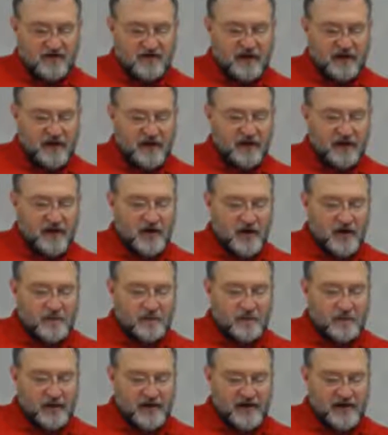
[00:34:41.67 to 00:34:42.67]
of ionic
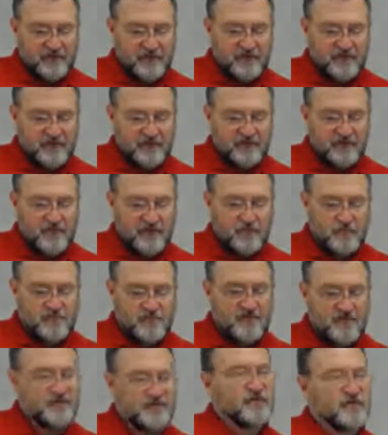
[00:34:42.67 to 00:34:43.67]
compounds in
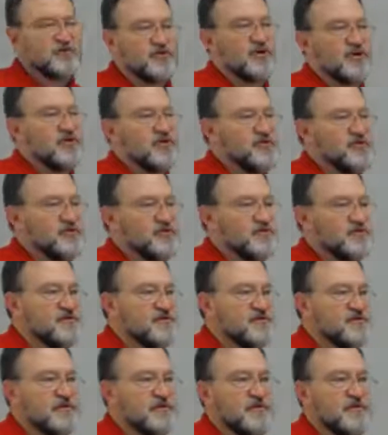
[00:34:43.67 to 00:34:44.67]
terms of their
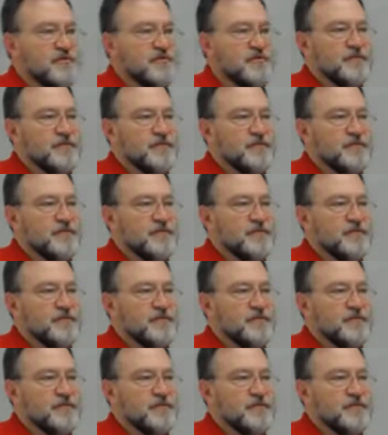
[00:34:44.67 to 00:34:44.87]
charges.